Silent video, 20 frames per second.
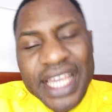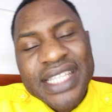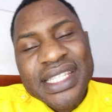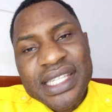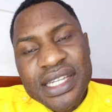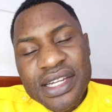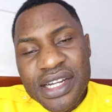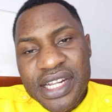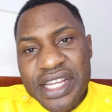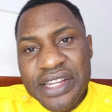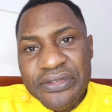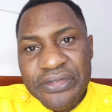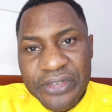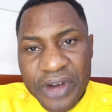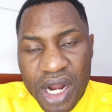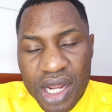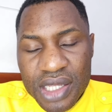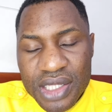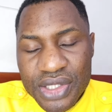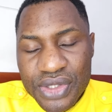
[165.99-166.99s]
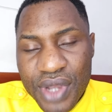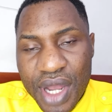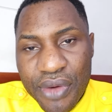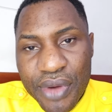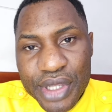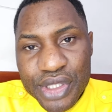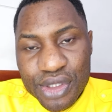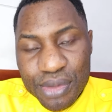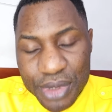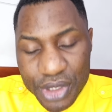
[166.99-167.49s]
Still in France, you are
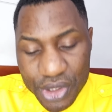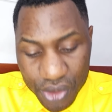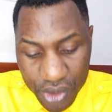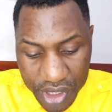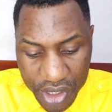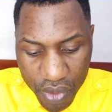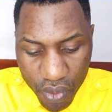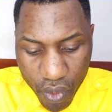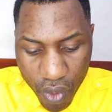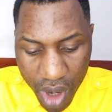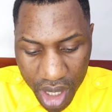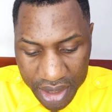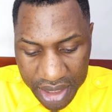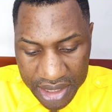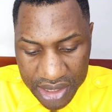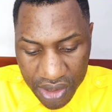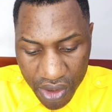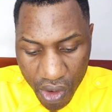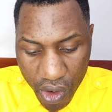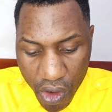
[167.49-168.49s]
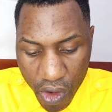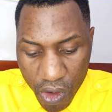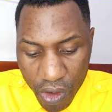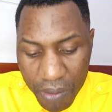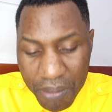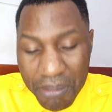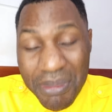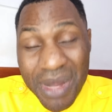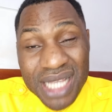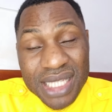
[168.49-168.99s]
going to be studying what is
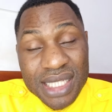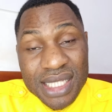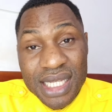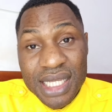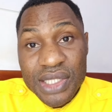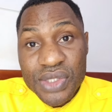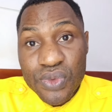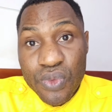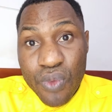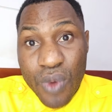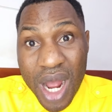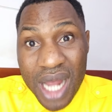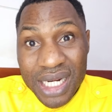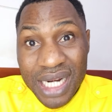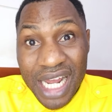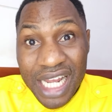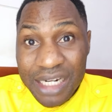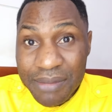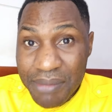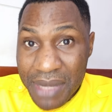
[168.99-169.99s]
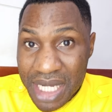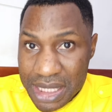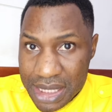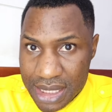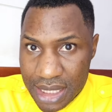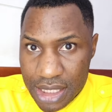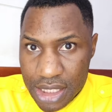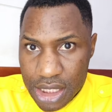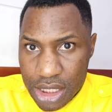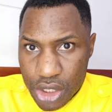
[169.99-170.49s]
called Masters 1 and
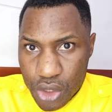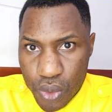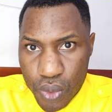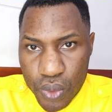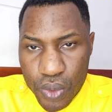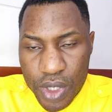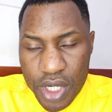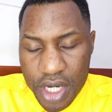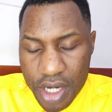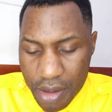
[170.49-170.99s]
Masters 2.